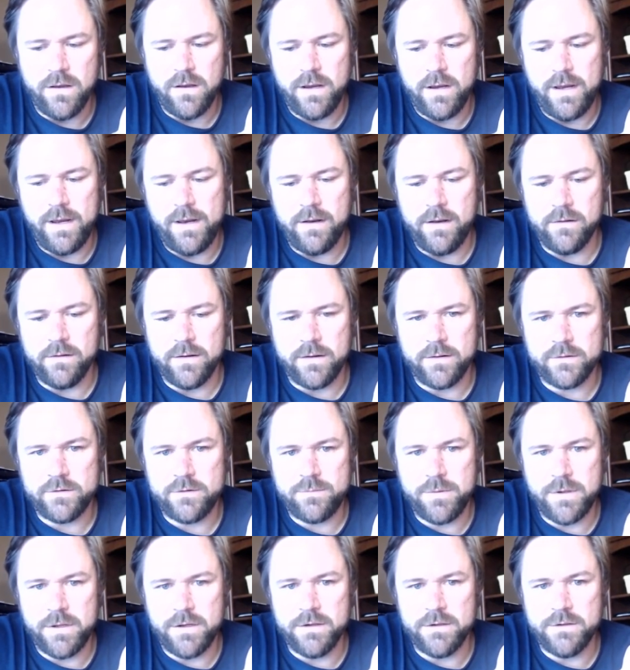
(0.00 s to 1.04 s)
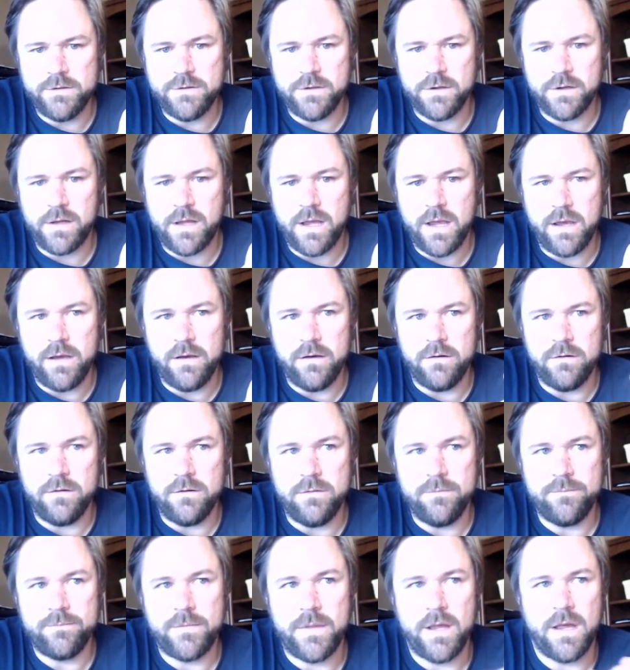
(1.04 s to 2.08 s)
eating a lot of spinach and kale
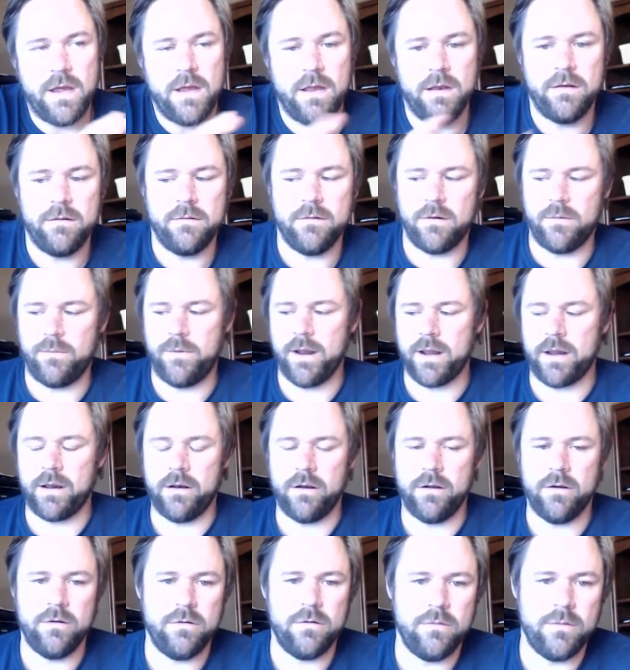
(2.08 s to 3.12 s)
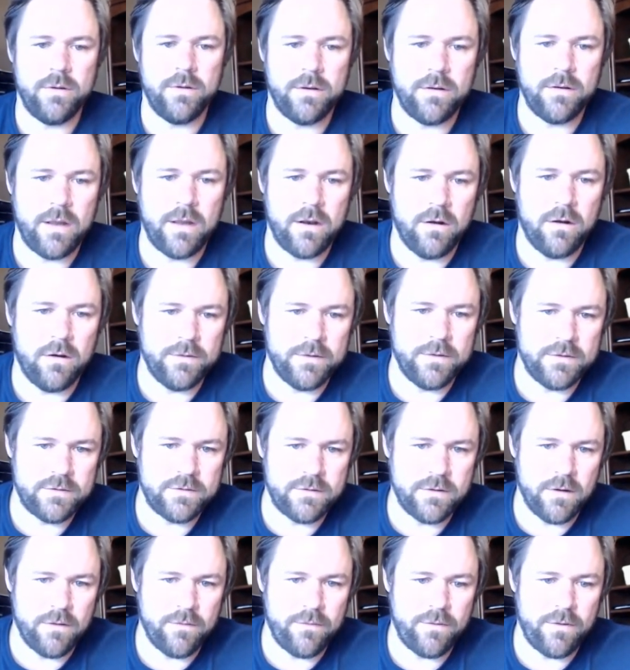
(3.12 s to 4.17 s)
and oregano and, and all this
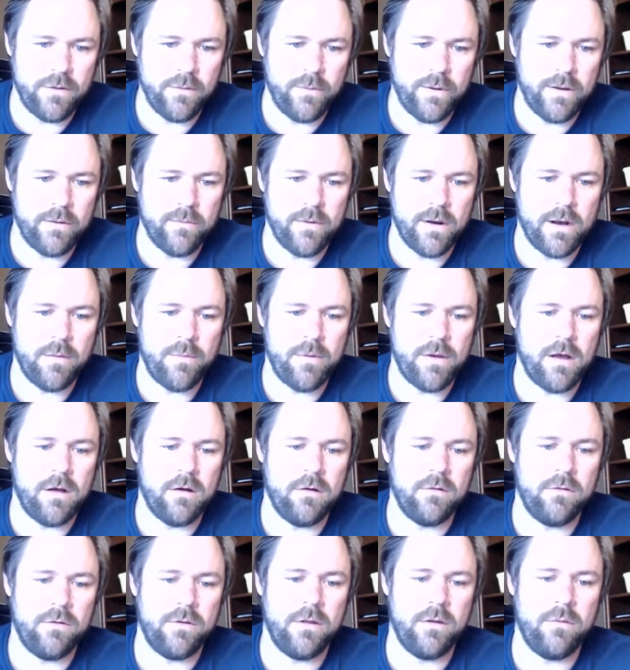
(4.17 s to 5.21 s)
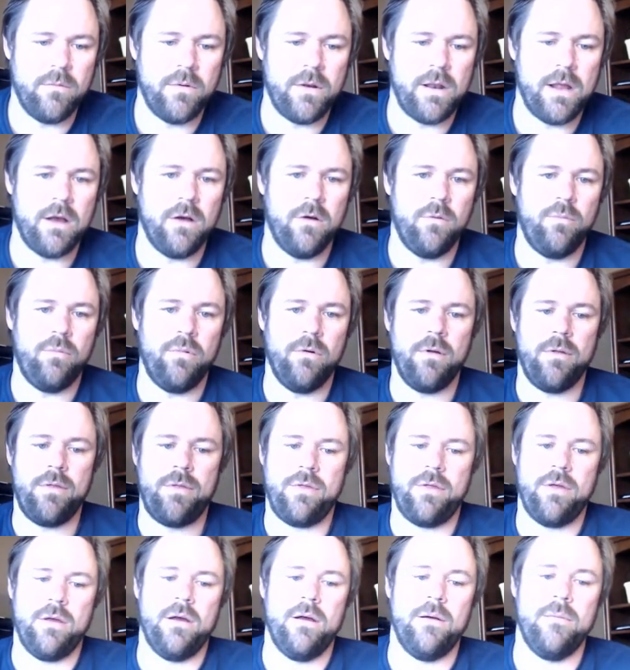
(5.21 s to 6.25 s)
stuff that we had read about that would help
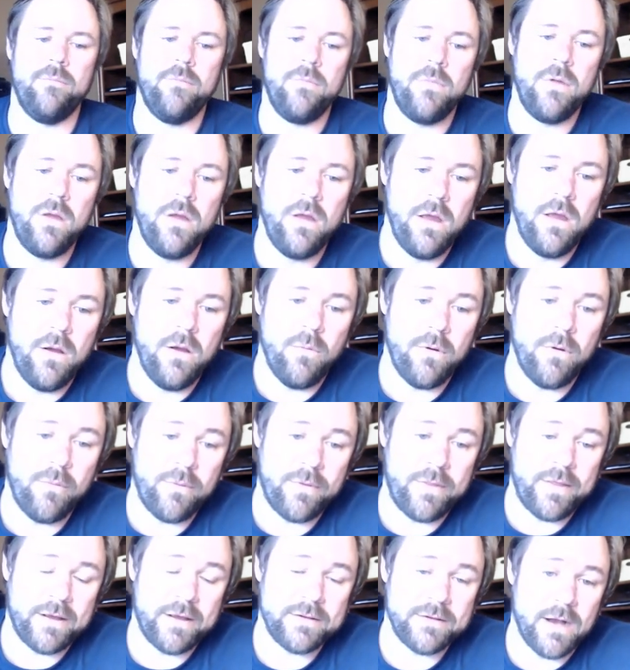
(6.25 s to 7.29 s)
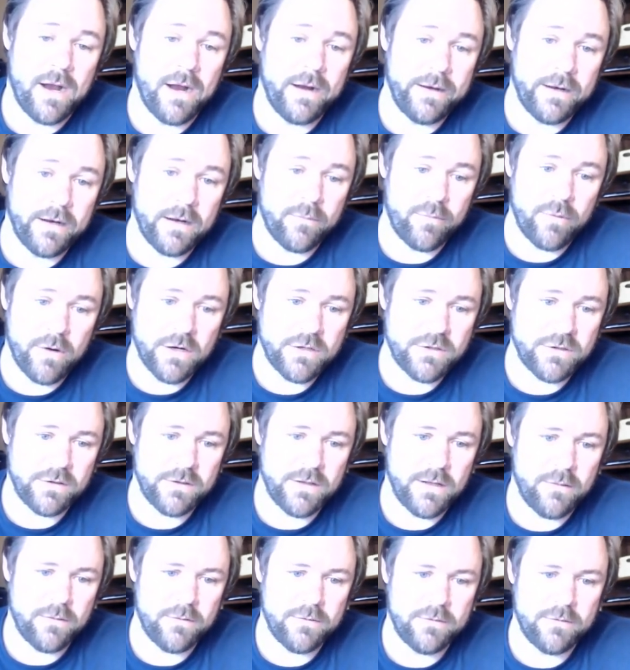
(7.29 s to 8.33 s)
with um, with, with anxiety and depression.
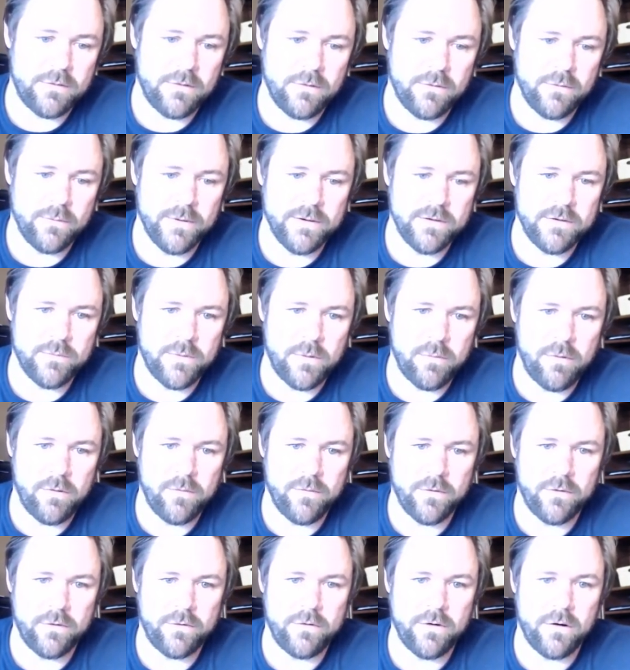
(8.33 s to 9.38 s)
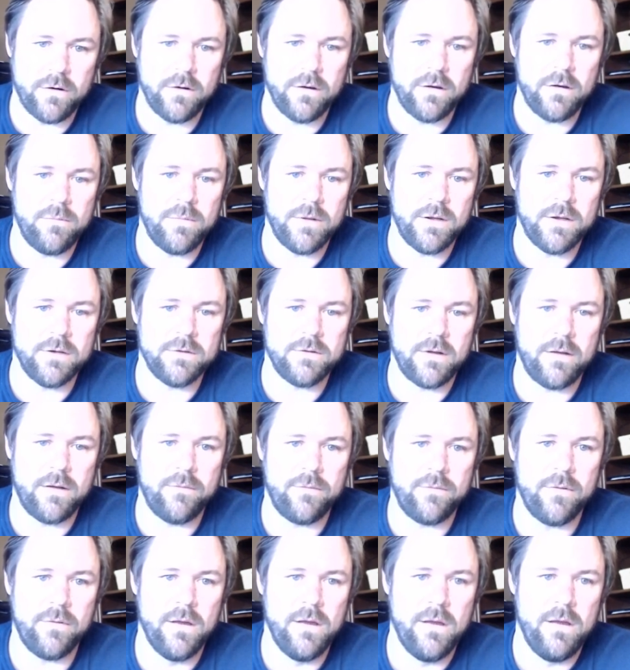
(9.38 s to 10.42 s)
That was uh, the reason why we first started because
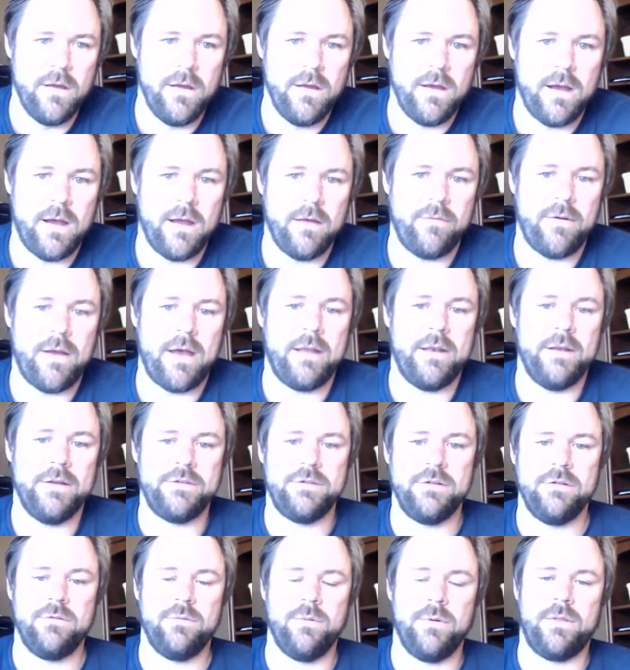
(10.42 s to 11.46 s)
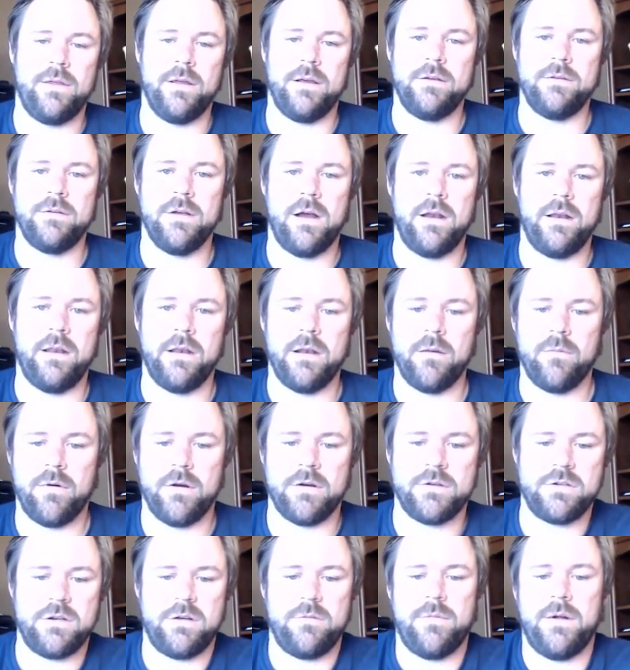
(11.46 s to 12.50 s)
I've I've had issues with anxiety and
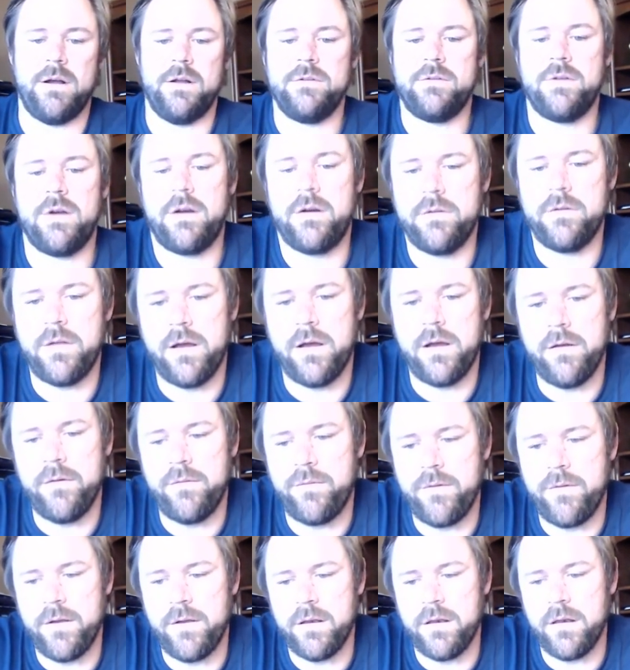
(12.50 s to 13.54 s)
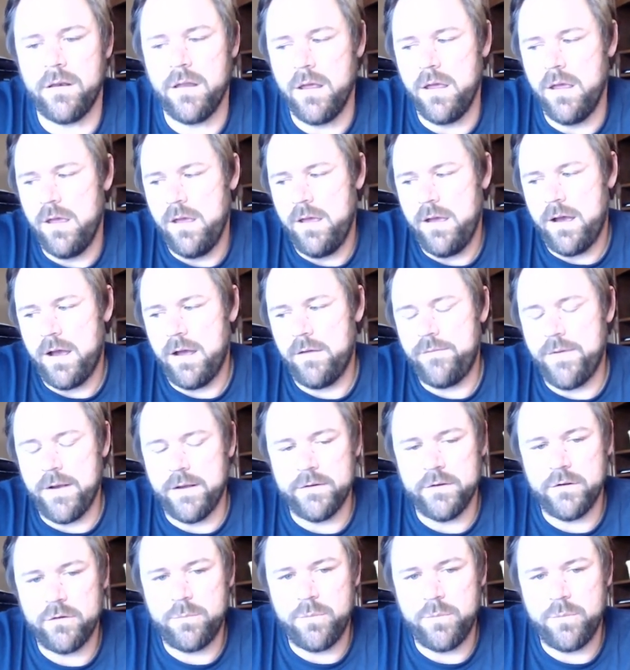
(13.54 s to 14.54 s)
depression my entire life, and I found this